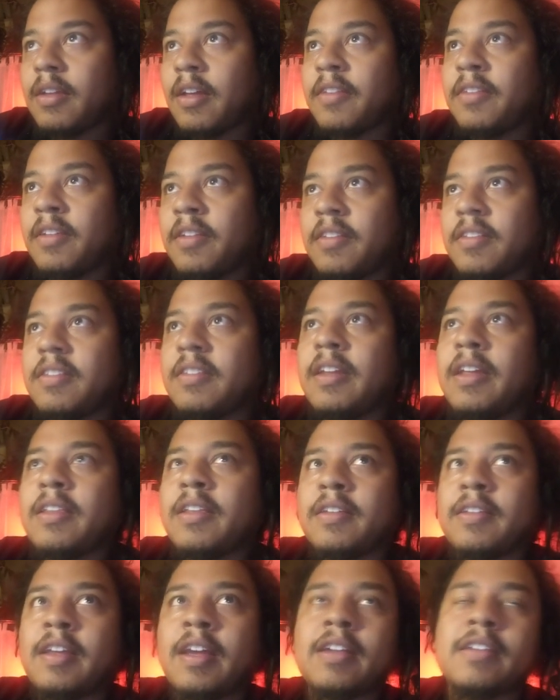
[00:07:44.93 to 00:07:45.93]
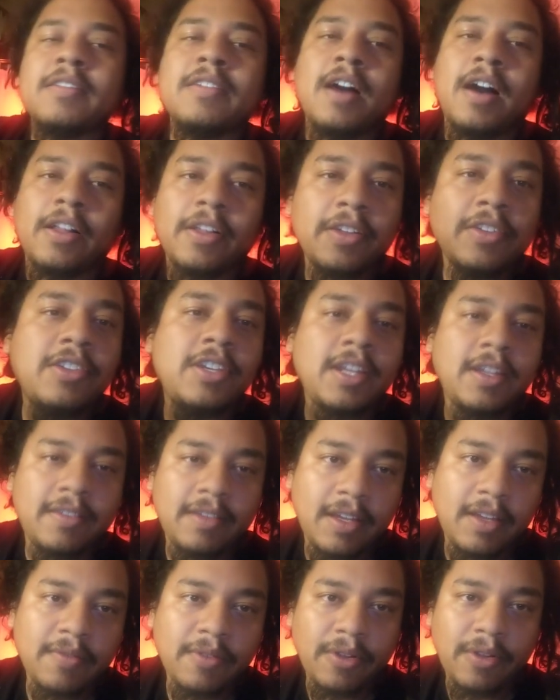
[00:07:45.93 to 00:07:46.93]
he doesn't see the
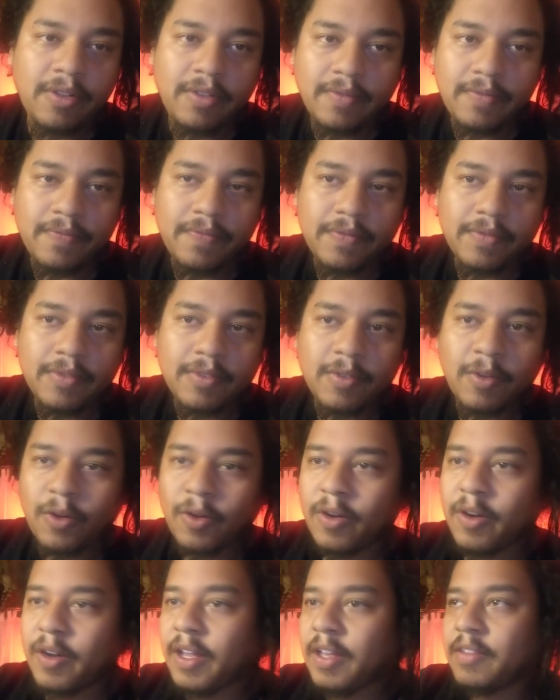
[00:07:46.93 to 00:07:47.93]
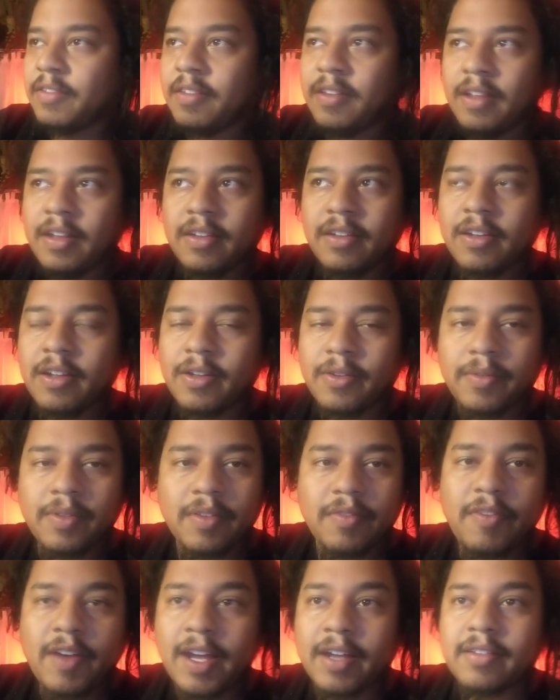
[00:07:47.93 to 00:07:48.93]
technology as evil, or
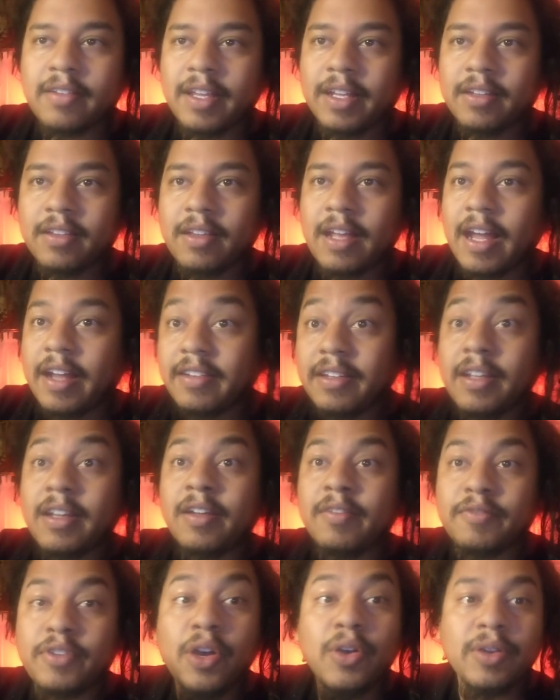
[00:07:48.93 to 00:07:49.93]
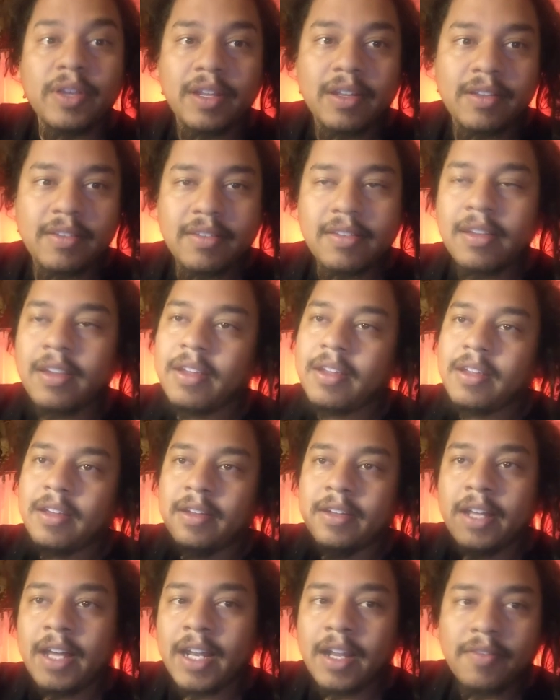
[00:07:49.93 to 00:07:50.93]
as the fact, like the idea of
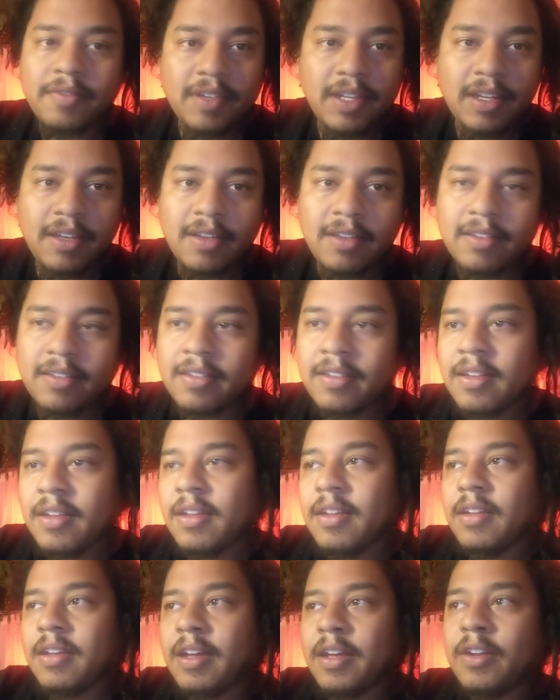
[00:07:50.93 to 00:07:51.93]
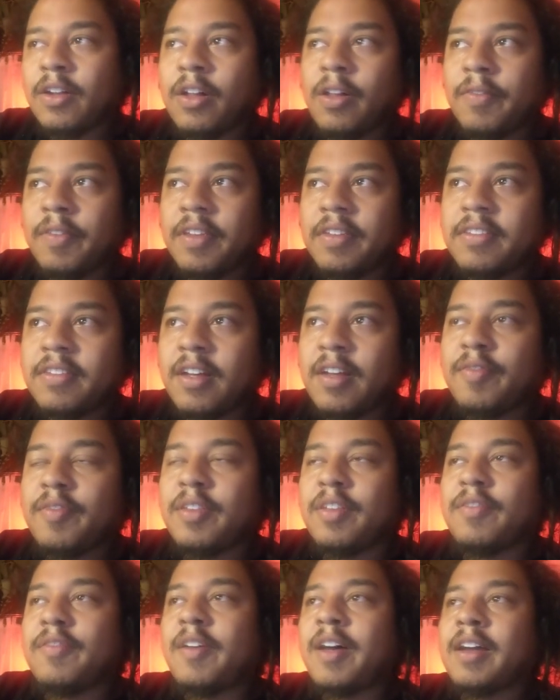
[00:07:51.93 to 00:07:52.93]
tokens and NFTs and
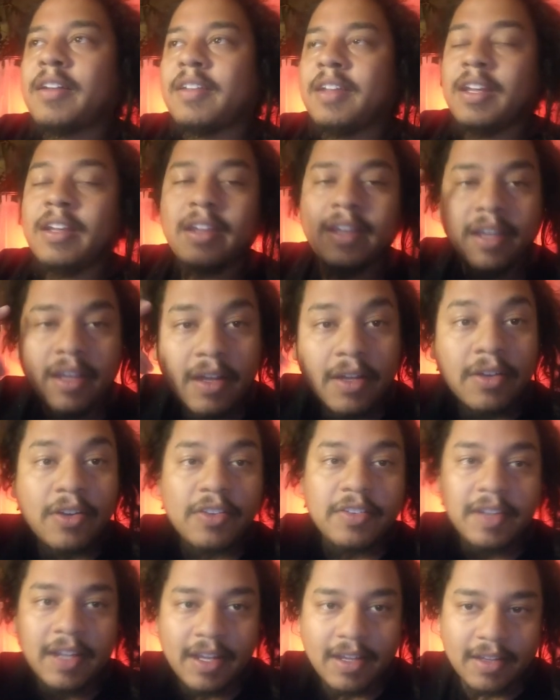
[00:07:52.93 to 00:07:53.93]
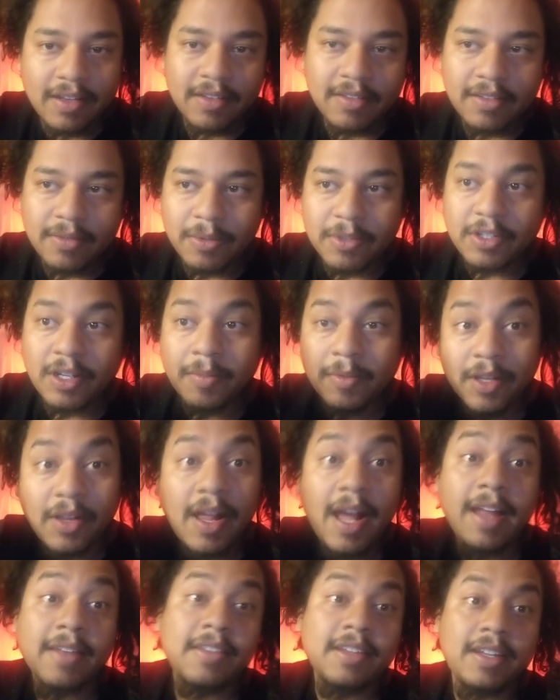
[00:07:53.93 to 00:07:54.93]
all of this stuff, and the fact he
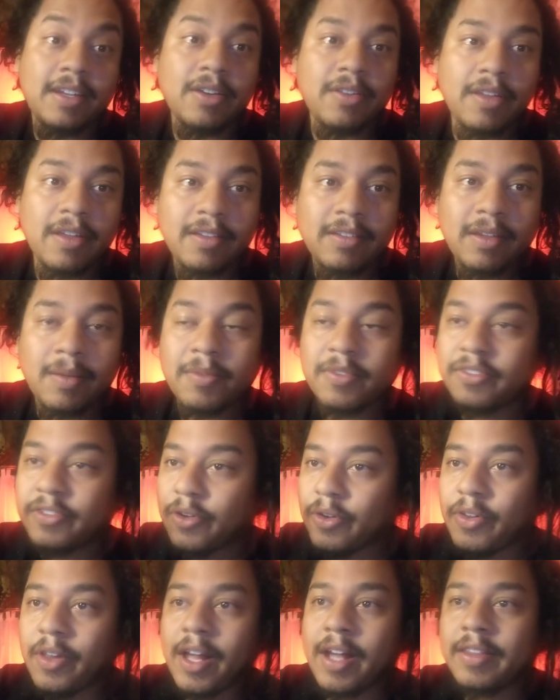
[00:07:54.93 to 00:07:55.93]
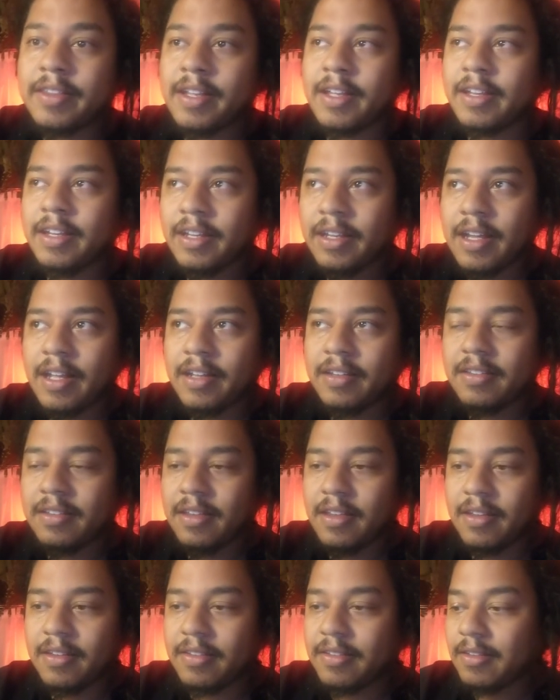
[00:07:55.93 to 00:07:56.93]
understands, which I'm glad to hear this. I'm so glad
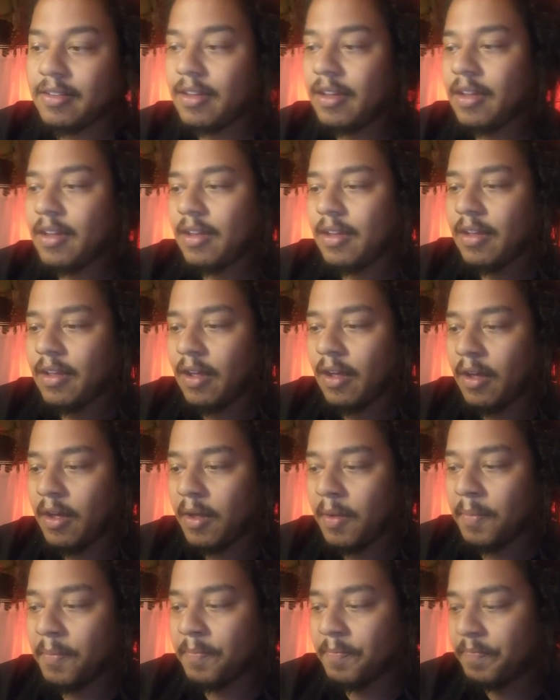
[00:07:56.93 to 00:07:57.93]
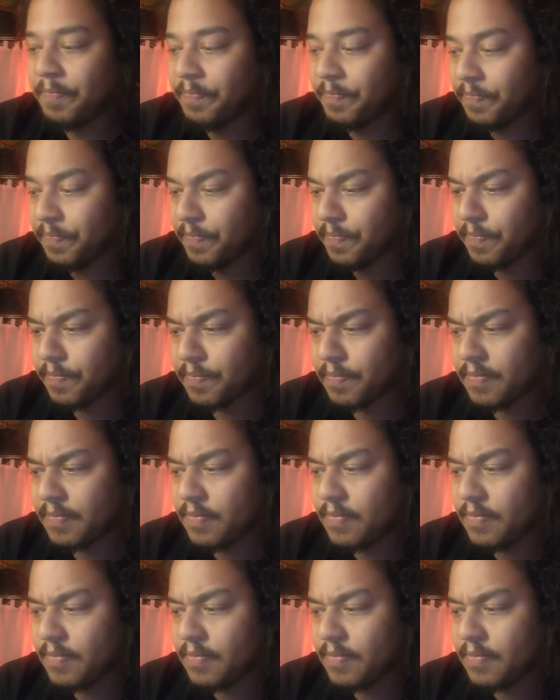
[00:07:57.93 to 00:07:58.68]
that he gets this. Um,